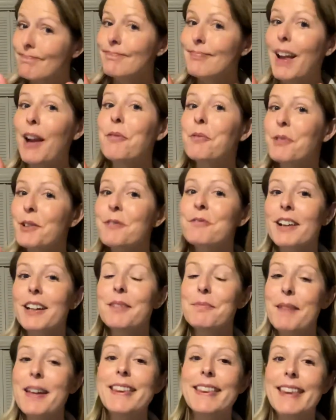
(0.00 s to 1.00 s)
I wouldn't
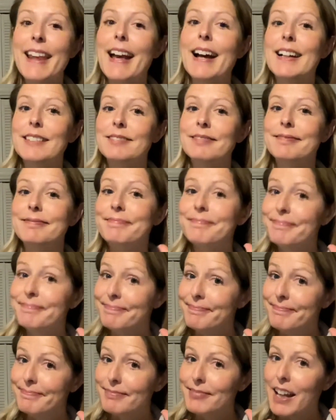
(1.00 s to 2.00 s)
recommend that.
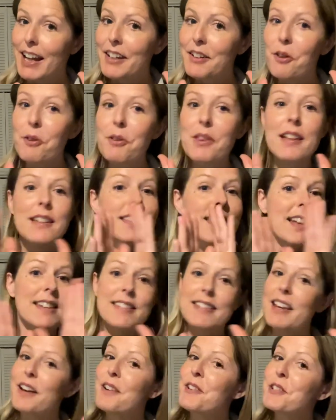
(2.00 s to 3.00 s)
I know that that
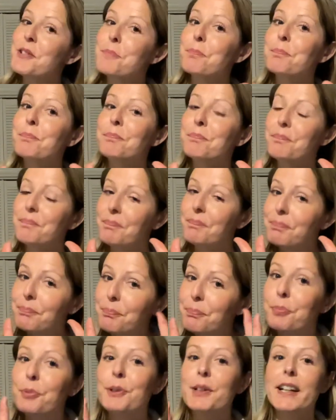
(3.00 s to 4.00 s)
sounds
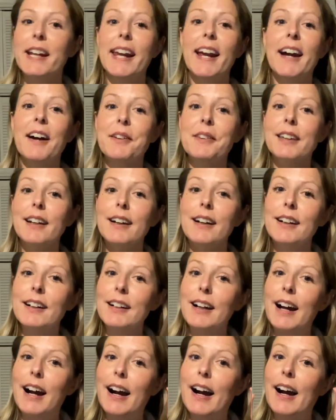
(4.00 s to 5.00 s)
pretty out
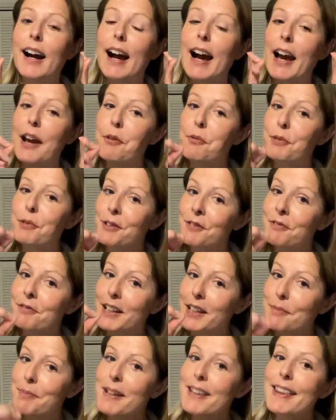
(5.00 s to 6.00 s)
there. I wouldn't
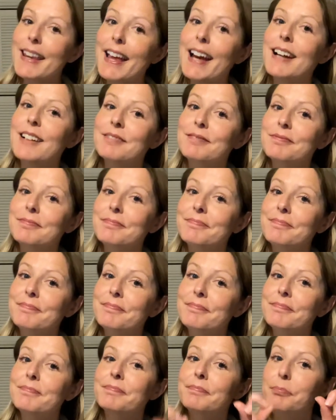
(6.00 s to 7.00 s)
recommend that.
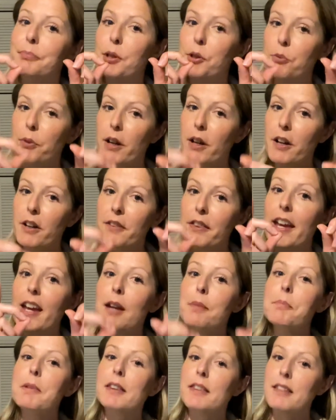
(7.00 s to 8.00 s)
Beware the
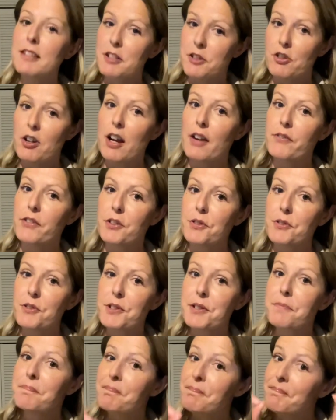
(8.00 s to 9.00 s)
ambulance
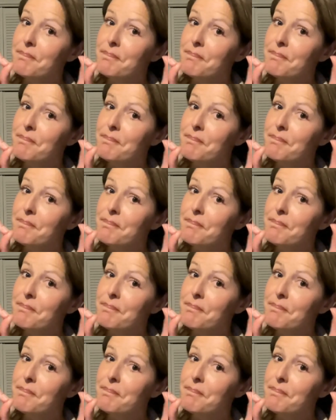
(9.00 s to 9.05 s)
drivers.